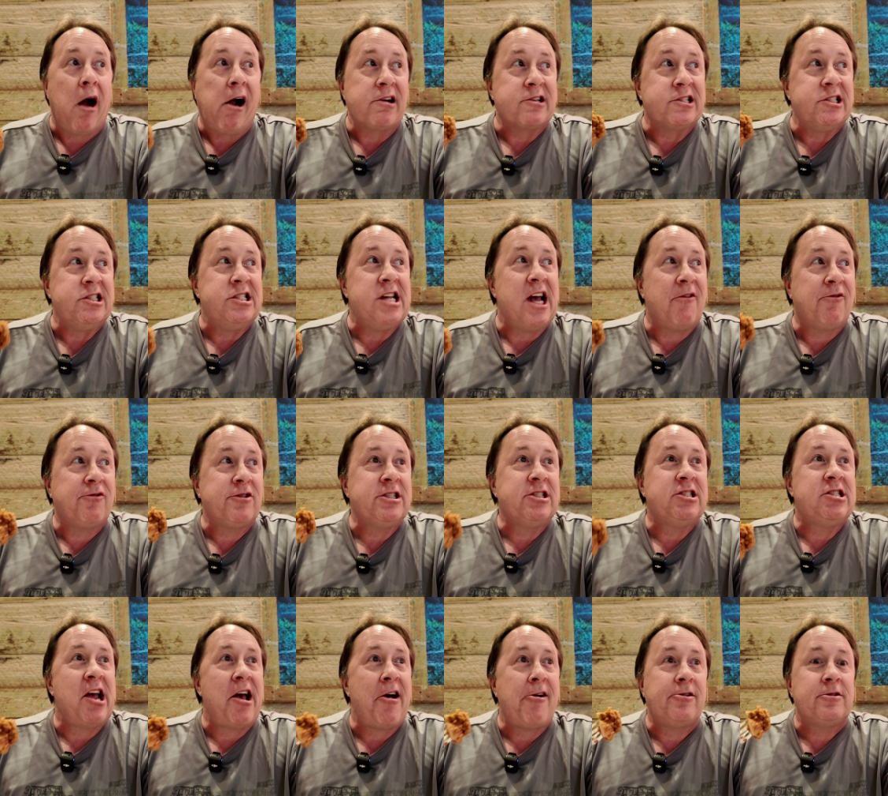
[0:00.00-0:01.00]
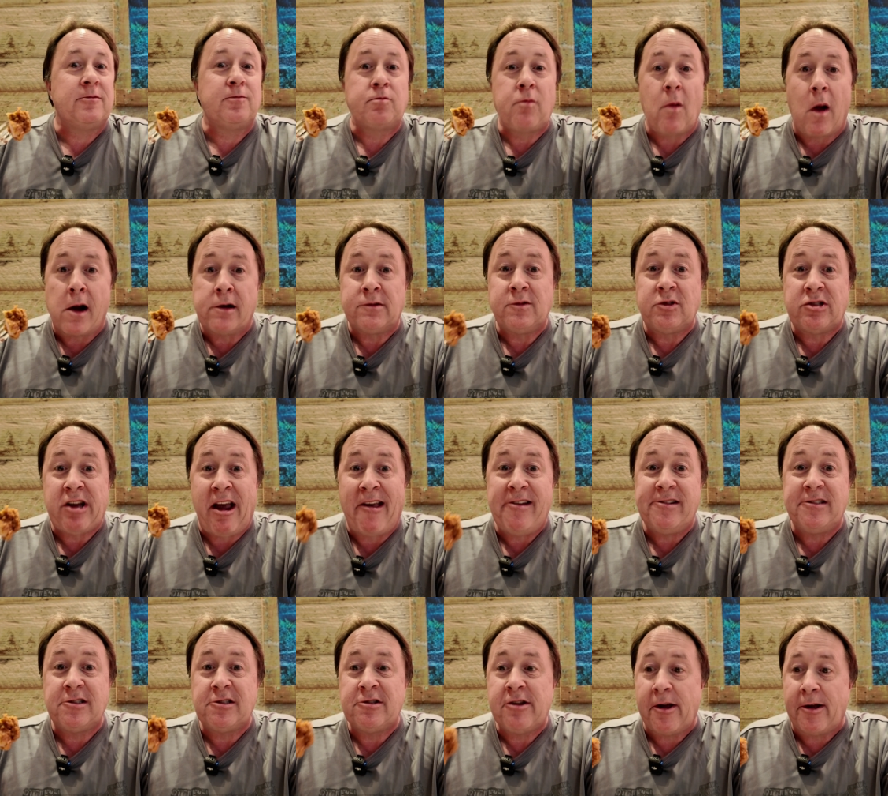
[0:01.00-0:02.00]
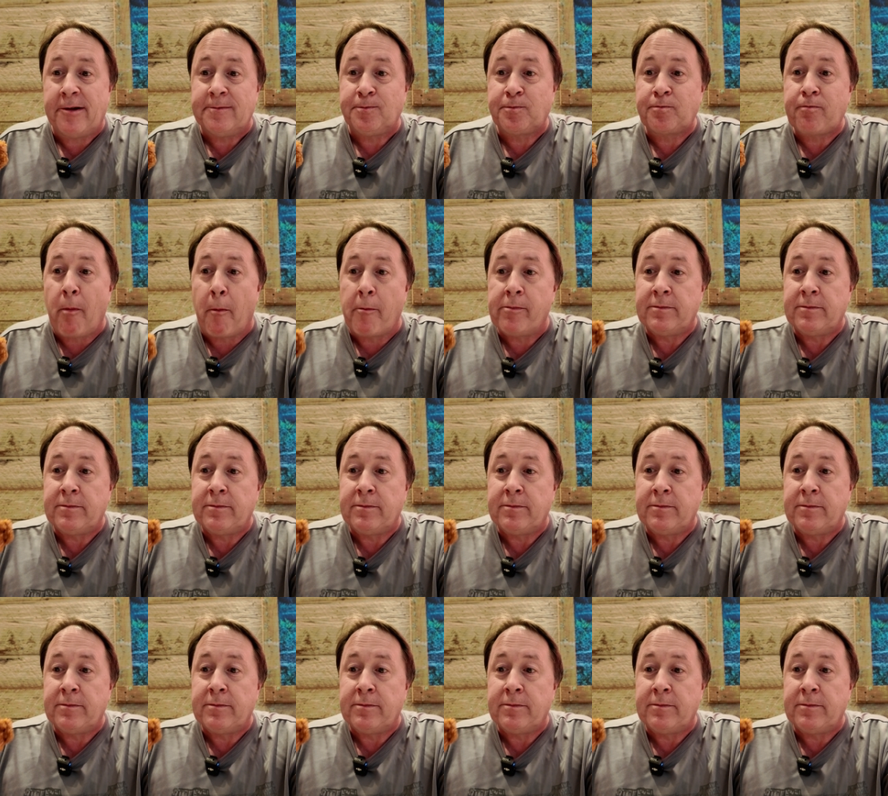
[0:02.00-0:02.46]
I could definitely tell, taste the, um,